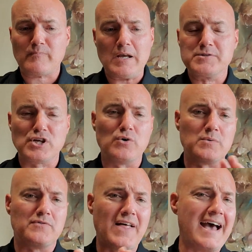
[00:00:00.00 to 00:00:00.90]

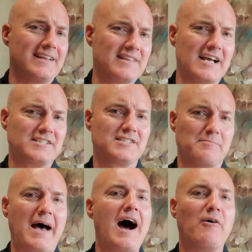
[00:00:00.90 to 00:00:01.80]
So that's the
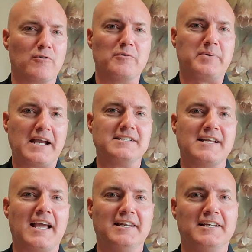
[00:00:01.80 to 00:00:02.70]
power of pace
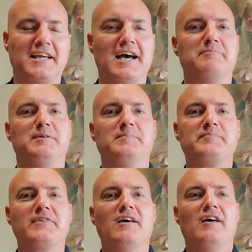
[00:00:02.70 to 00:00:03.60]
handicapping.
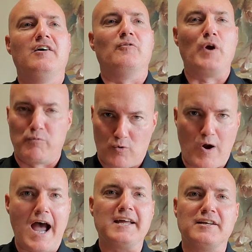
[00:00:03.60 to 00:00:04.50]
We were
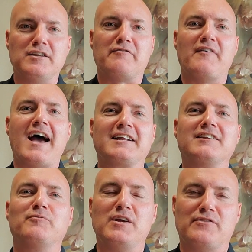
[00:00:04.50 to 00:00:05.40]
right in the fact
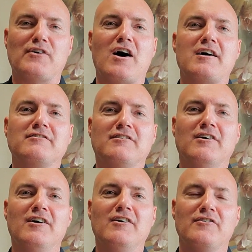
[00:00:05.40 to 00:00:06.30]
that we thought
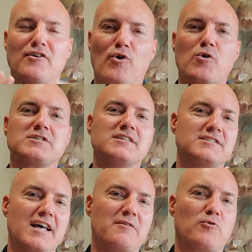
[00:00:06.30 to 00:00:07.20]
the
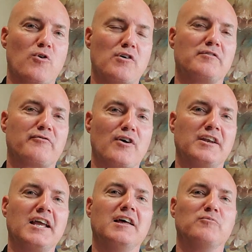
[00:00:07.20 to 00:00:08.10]
horses that were on the
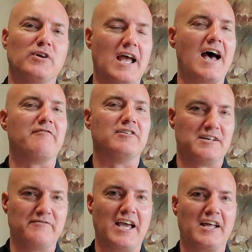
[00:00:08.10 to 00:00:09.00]
front end would have an
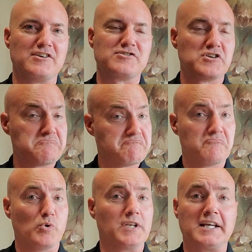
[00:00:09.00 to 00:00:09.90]
advantage.
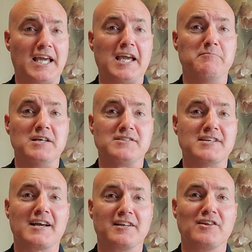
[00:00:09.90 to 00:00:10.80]
Well, they came in
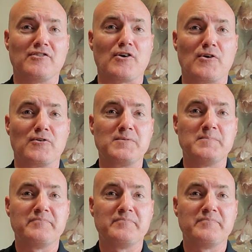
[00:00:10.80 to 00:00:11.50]
second and third.